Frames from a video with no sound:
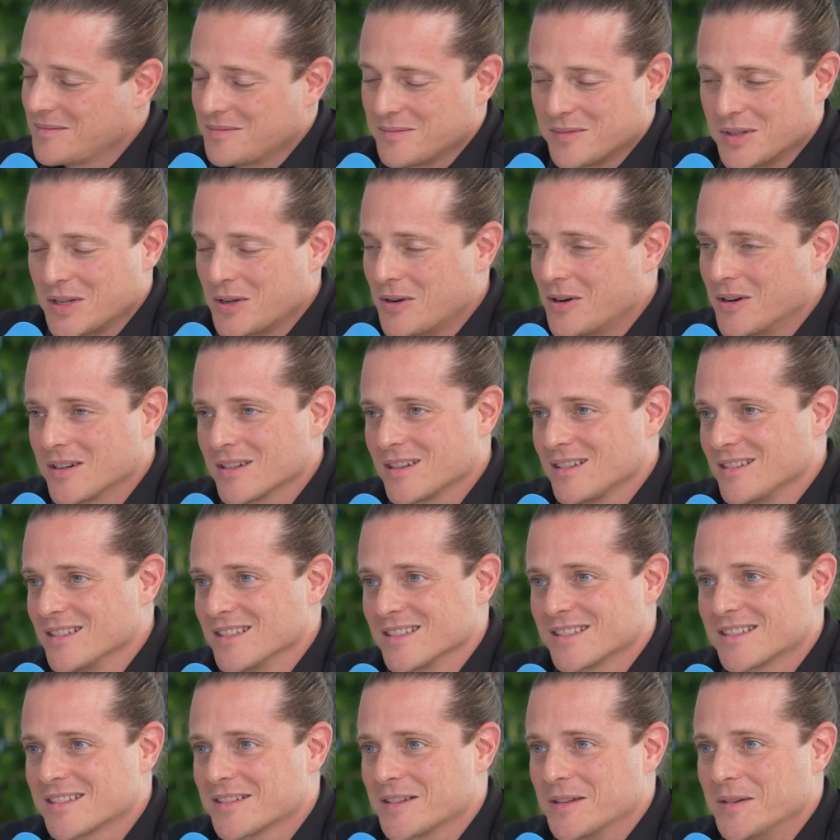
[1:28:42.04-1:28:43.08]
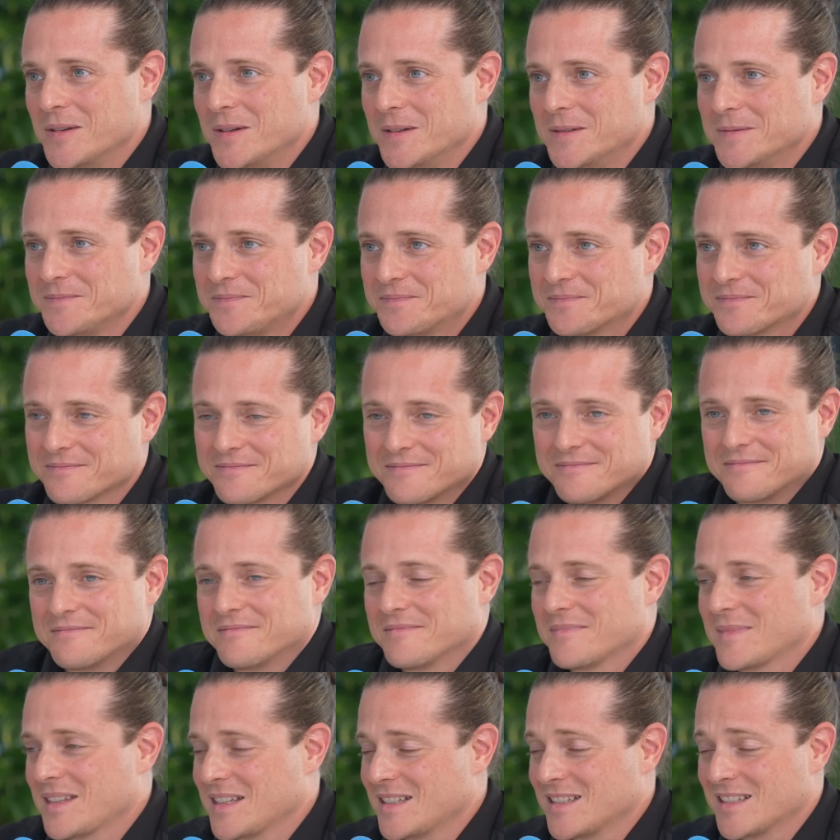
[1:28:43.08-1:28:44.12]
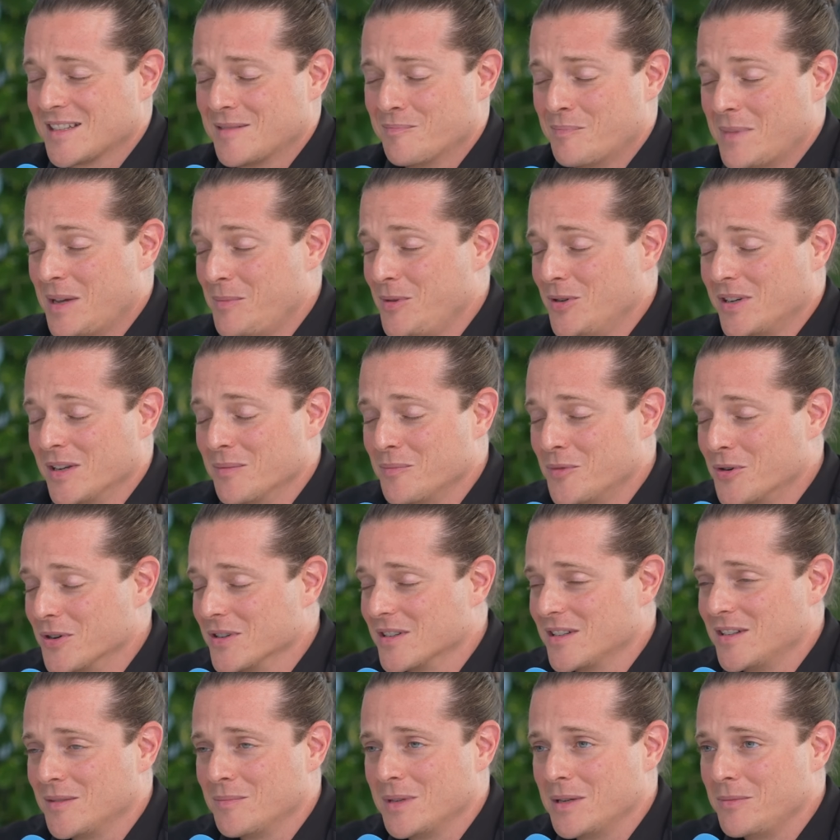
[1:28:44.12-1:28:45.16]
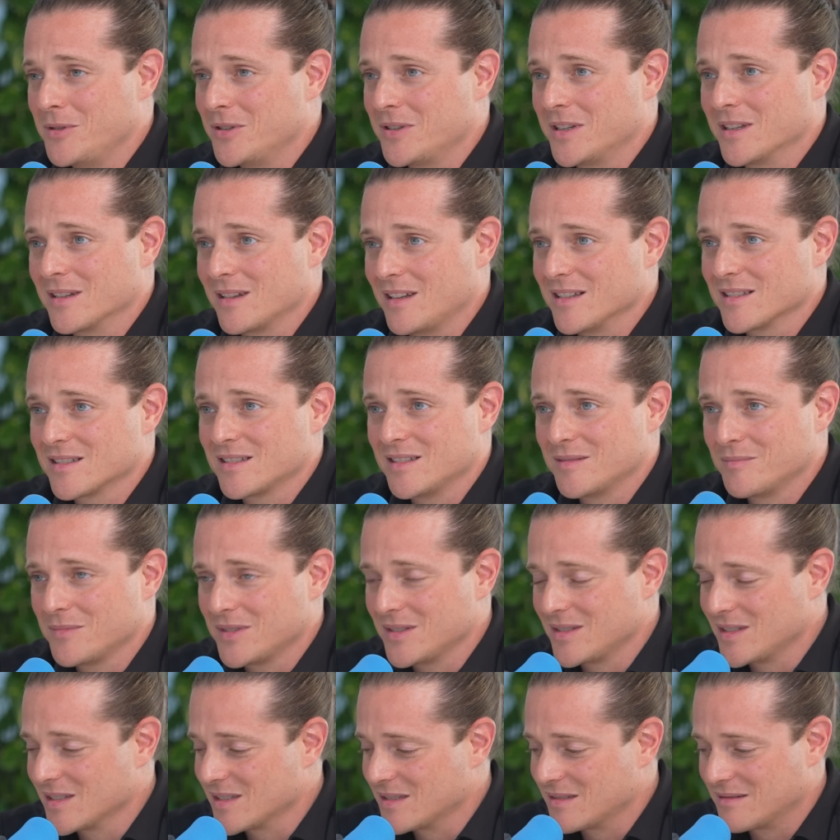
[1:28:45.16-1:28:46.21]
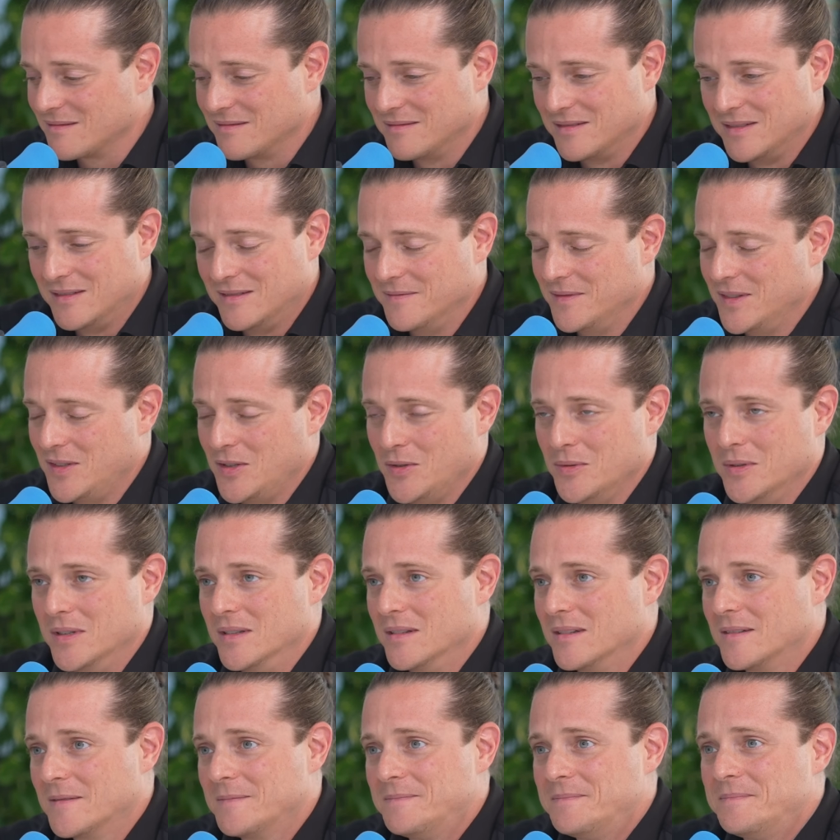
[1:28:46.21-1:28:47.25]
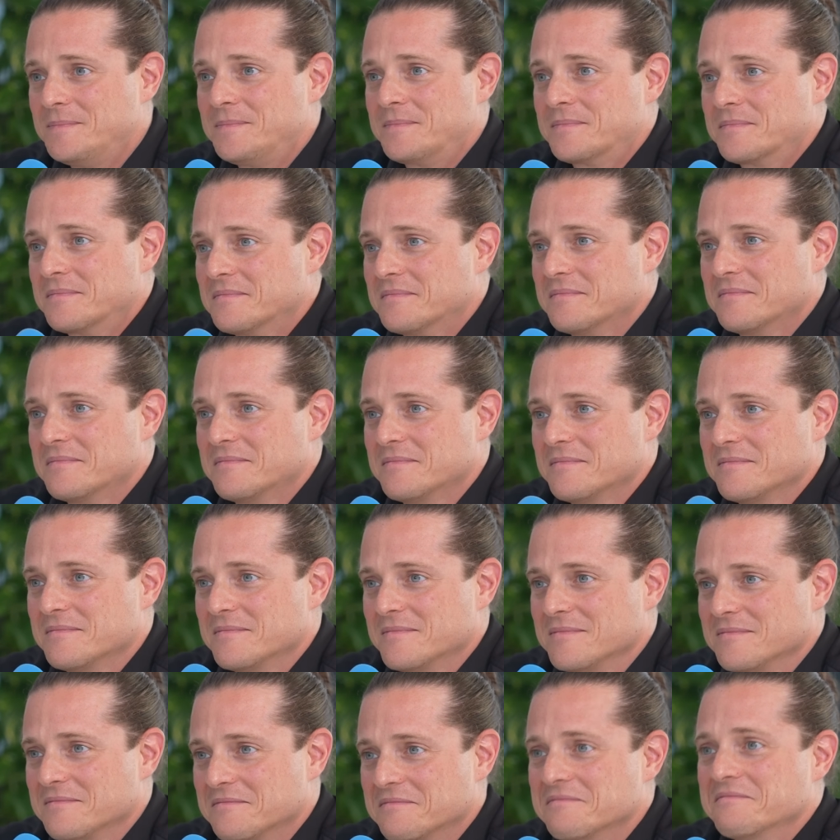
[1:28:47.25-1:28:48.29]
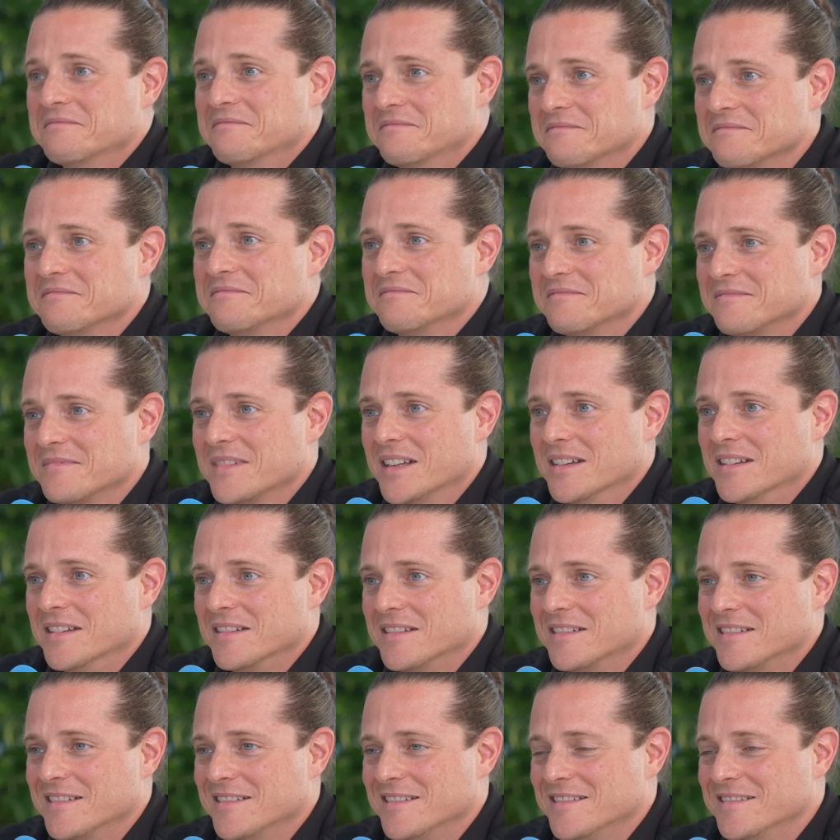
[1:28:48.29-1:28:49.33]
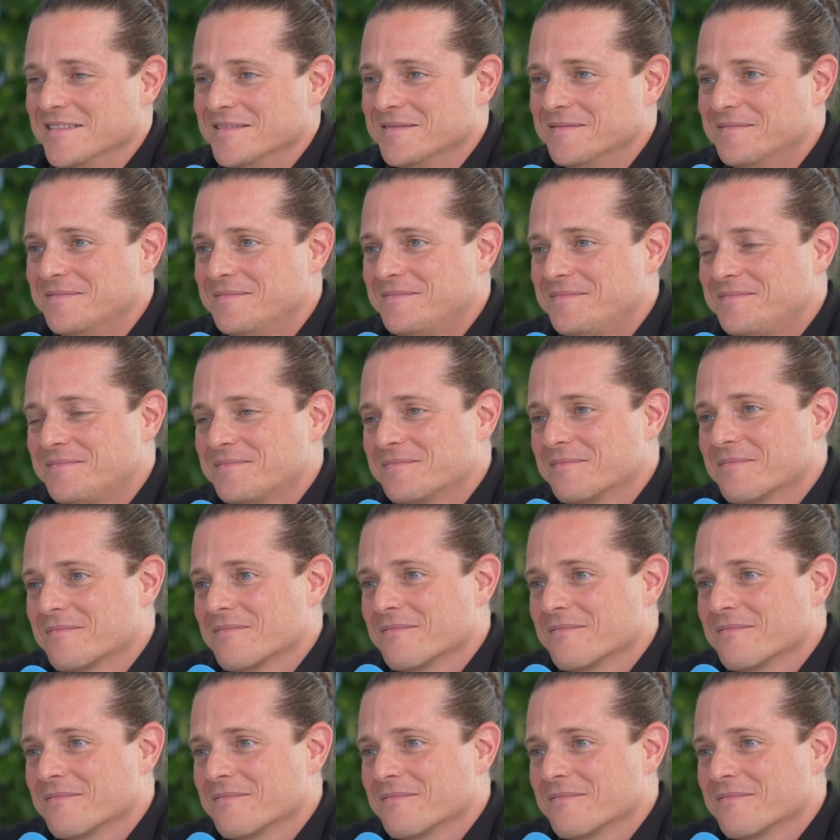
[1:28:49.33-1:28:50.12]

regardless, you know, like some, maybe you'll get more done, maybe you'll get less done, but just do yeah. it. Let's show up. So how did you